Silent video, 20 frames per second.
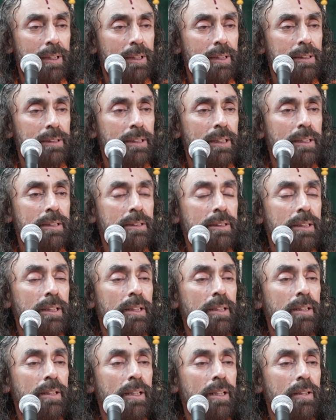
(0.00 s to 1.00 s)

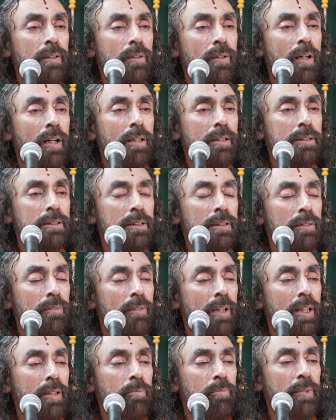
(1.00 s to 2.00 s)
60 tick-tocks in
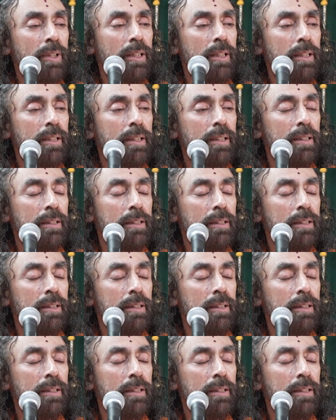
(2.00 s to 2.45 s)
1 minute,